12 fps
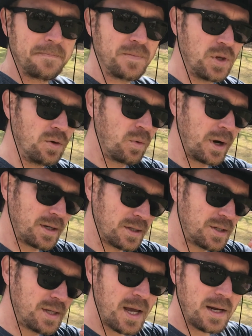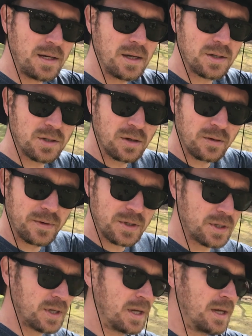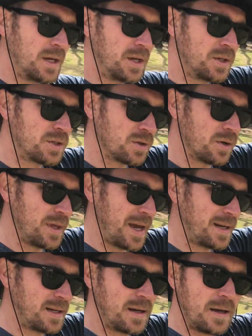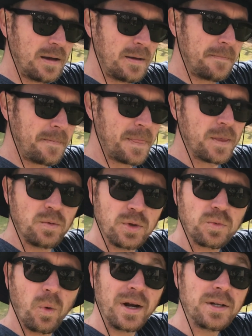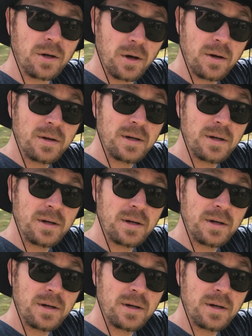You want a sandier surface so that the roots want to go